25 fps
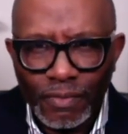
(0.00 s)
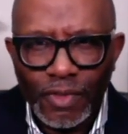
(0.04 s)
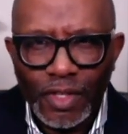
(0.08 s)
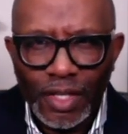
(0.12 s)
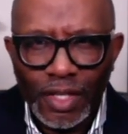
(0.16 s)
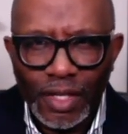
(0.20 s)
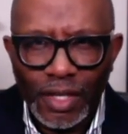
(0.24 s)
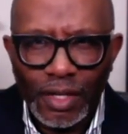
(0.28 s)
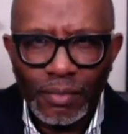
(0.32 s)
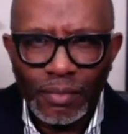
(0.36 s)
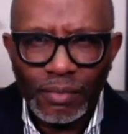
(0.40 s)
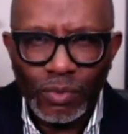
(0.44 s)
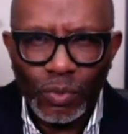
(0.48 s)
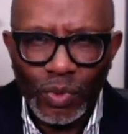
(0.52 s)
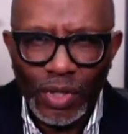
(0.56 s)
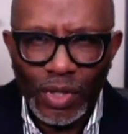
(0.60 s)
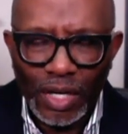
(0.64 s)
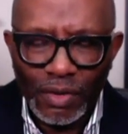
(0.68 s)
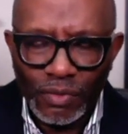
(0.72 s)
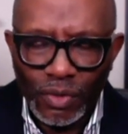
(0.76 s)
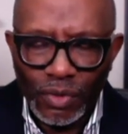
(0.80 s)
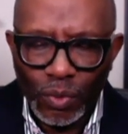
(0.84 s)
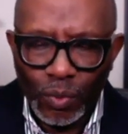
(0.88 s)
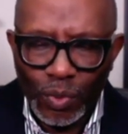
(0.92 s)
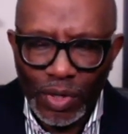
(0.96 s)
Yeah.
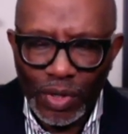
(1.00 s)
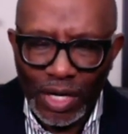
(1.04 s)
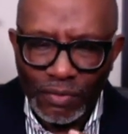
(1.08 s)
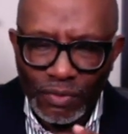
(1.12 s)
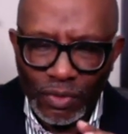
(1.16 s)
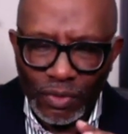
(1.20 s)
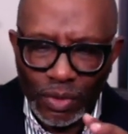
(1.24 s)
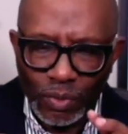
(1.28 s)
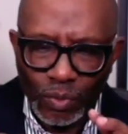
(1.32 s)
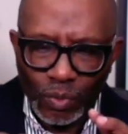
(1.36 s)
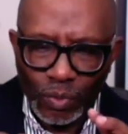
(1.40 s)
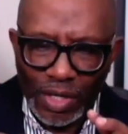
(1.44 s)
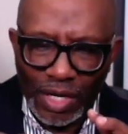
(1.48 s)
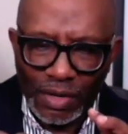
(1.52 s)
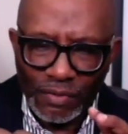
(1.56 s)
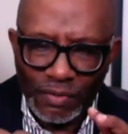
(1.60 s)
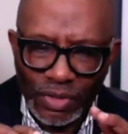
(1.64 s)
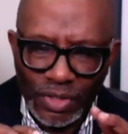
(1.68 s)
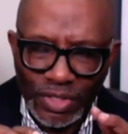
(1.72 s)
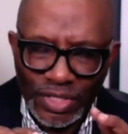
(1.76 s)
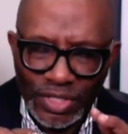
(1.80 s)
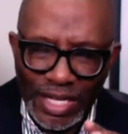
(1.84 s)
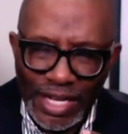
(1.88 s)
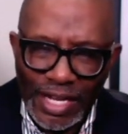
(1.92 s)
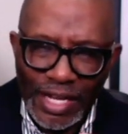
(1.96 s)
Whatever, whatever, whatever
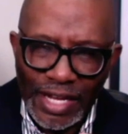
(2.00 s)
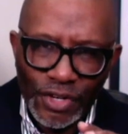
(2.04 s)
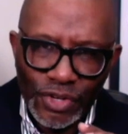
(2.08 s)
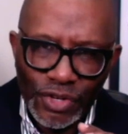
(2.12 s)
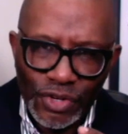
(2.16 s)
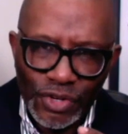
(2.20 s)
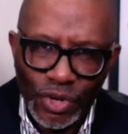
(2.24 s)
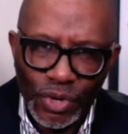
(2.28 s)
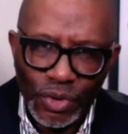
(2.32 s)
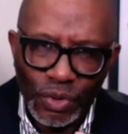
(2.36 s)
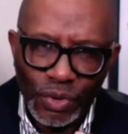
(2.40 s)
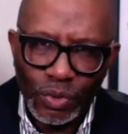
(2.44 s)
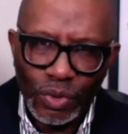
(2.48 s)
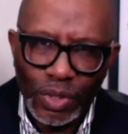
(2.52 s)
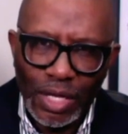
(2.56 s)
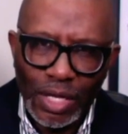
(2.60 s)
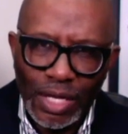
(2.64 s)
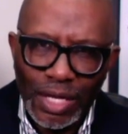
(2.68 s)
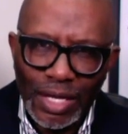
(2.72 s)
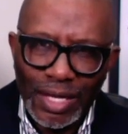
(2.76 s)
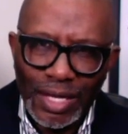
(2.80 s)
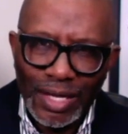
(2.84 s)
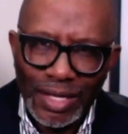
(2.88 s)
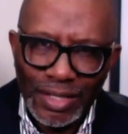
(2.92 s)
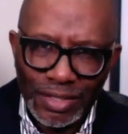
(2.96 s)
is in you
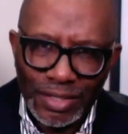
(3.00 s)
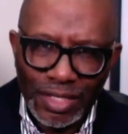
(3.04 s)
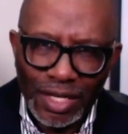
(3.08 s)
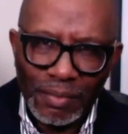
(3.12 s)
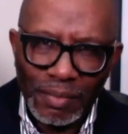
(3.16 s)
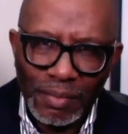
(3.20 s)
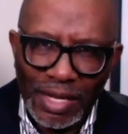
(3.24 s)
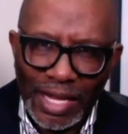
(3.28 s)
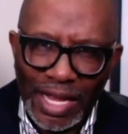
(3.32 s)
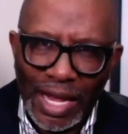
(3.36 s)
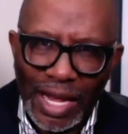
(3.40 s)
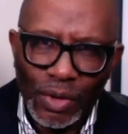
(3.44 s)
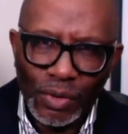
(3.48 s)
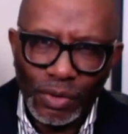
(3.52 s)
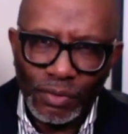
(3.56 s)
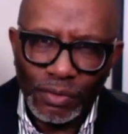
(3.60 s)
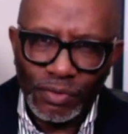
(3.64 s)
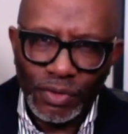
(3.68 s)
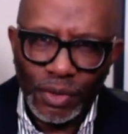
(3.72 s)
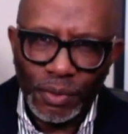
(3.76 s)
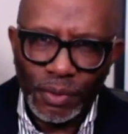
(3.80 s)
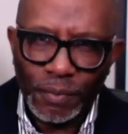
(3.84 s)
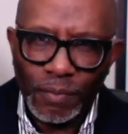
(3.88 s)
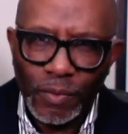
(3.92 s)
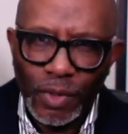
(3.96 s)
is coming out of
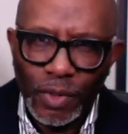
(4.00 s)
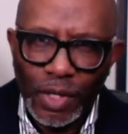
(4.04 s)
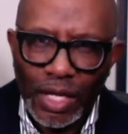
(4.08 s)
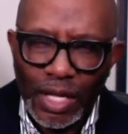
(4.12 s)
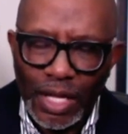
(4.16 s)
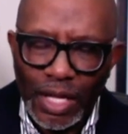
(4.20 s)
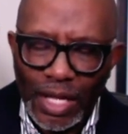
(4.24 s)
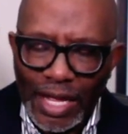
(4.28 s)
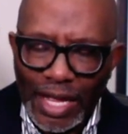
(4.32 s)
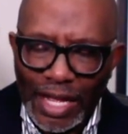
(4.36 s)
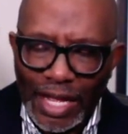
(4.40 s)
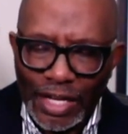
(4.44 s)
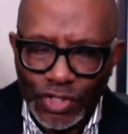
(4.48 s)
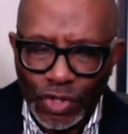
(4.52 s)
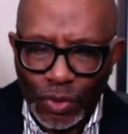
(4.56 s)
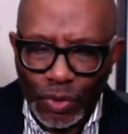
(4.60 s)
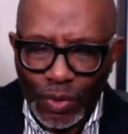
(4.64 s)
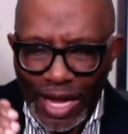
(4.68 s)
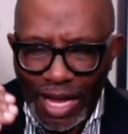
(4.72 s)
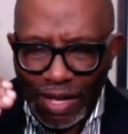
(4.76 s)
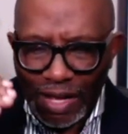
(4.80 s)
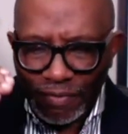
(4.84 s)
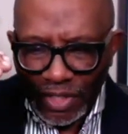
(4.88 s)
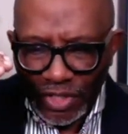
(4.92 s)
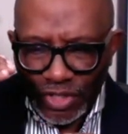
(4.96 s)
you. And so
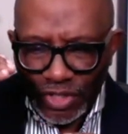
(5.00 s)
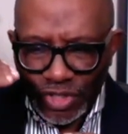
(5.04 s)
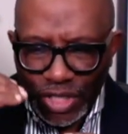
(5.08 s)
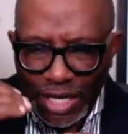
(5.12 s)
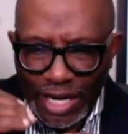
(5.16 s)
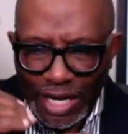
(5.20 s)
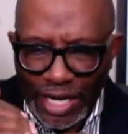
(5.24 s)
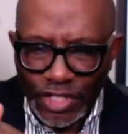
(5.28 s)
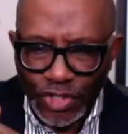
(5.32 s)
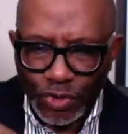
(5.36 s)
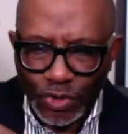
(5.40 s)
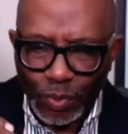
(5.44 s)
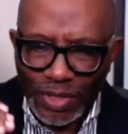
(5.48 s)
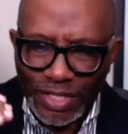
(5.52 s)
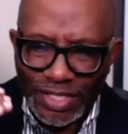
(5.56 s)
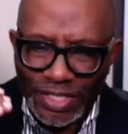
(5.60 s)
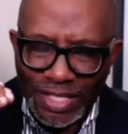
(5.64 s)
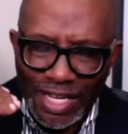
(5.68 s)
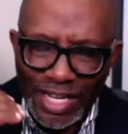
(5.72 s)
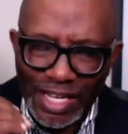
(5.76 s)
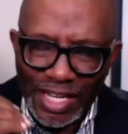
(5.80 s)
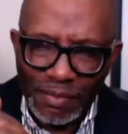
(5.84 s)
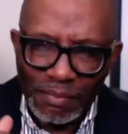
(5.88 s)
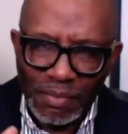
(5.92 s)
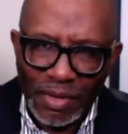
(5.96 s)
I have to change what's
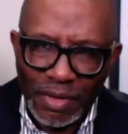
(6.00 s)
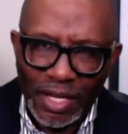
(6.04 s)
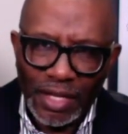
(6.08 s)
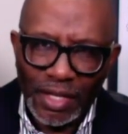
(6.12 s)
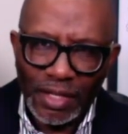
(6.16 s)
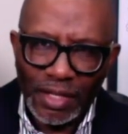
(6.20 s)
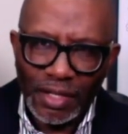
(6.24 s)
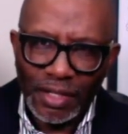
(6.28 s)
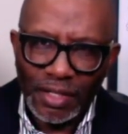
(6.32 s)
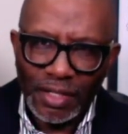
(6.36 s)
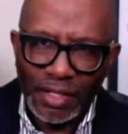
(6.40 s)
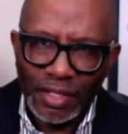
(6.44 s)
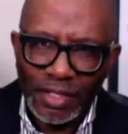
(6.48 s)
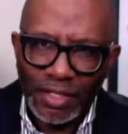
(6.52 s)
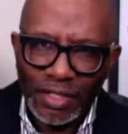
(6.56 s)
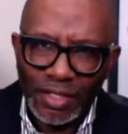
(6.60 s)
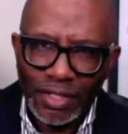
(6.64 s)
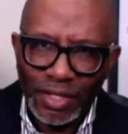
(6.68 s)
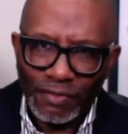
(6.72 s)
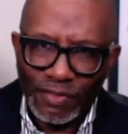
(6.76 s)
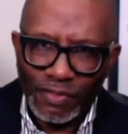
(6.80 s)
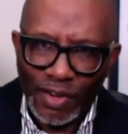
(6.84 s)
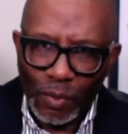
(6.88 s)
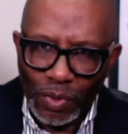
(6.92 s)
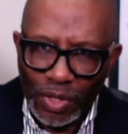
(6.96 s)
in me
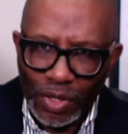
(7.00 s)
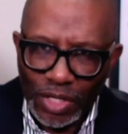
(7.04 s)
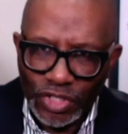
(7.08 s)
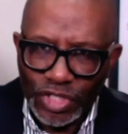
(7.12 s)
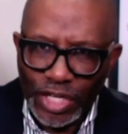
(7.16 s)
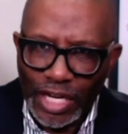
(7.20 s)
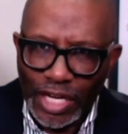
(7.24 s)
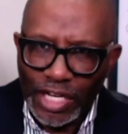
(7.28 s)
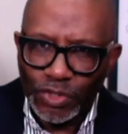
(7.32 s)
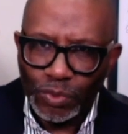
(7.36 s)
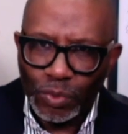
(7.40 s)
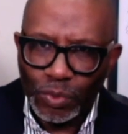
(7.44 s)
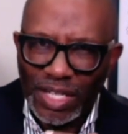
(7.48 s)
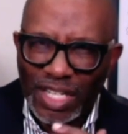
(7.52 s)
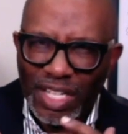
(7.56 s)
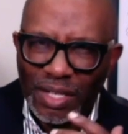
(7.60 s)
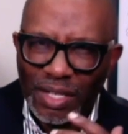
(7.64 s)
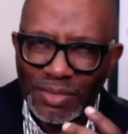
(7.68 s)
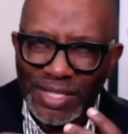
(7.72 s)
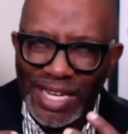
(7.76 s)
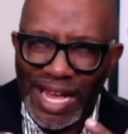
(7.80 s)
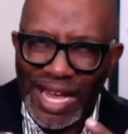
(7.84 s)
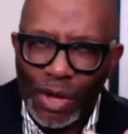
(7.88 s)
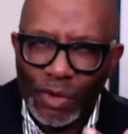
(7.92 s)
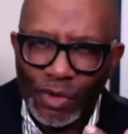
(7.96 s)
I want to change what
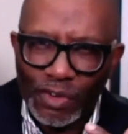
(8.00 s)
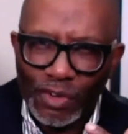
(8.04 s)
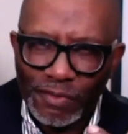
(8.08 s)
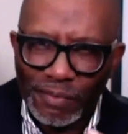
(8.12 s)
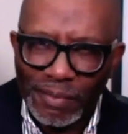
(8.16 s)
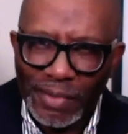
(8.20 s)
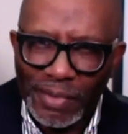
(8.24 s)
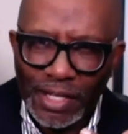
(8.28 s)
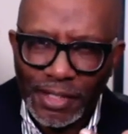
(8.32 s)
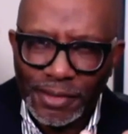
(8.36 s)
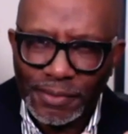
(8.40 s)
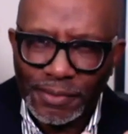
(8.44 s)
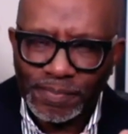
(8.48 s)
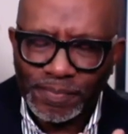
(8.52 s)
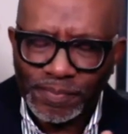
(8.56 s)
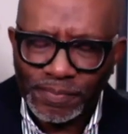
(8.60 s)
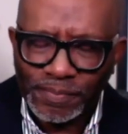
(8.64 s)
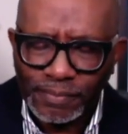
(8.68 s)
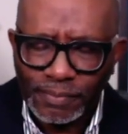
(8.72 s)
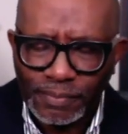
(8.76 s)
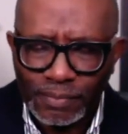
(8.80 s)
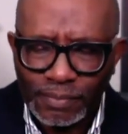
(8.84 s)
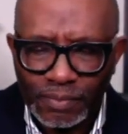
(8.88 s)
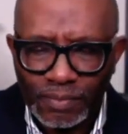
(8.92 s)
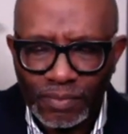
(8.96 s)
comes out of me.
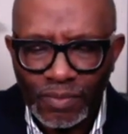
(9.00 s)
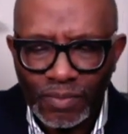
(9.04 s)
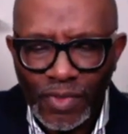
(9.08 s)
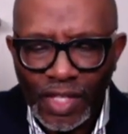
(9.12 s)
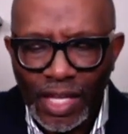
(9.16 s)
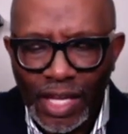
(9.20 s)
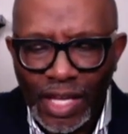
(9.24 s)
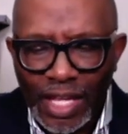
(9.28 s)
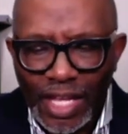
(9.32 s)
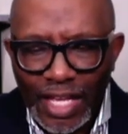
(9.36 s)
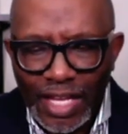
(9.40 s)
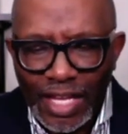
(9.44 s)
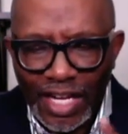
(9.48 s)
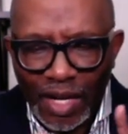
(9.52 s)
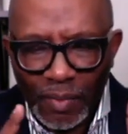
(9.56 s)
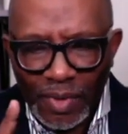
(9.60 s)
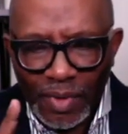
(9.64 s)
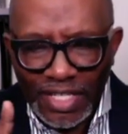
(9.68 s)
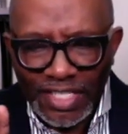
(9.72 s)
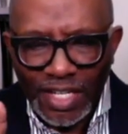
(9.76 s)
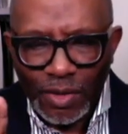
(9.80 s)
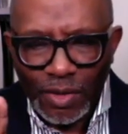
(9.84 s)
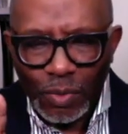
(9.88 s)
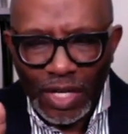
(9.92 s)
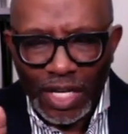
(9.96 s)
Now, when I
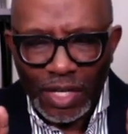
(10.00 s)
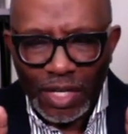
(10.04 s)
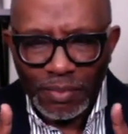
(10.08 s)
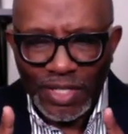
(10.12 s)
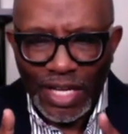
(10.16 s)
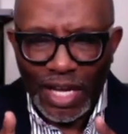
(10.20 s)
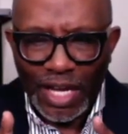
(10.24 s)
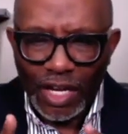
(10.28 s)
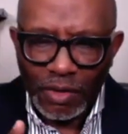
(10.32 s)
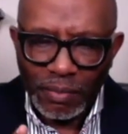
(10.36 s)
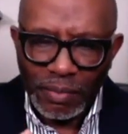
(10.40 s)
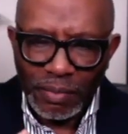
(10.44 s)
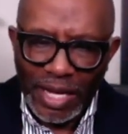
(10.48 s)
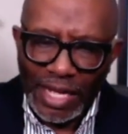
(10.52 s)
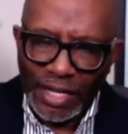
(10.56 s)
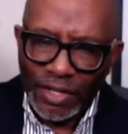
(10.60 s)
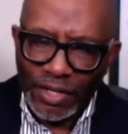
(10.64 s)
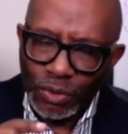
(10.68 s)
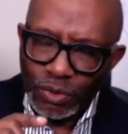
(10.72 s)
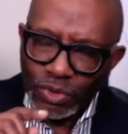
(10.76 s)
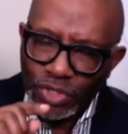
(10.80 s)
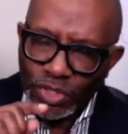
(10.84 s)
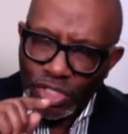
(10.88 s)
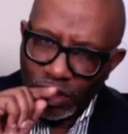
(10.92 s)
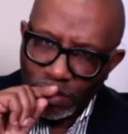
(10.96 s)
say what comes out of me, I
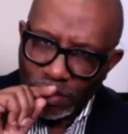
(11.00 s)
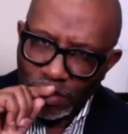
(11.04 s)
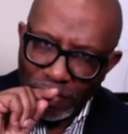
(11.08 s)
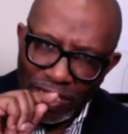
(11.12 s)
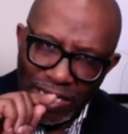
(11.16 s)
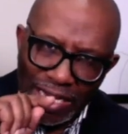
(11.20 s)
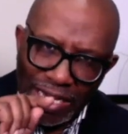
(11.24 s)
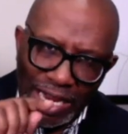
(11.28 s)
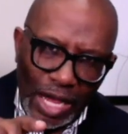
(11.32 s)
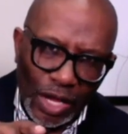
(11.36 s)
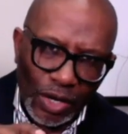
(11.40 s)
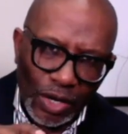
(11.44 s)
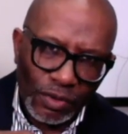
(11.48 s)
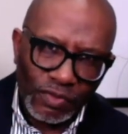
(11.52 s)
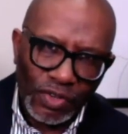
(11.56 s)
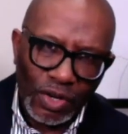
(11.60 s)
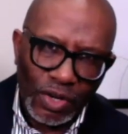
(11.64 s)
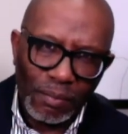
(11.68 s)
don't just mean out of your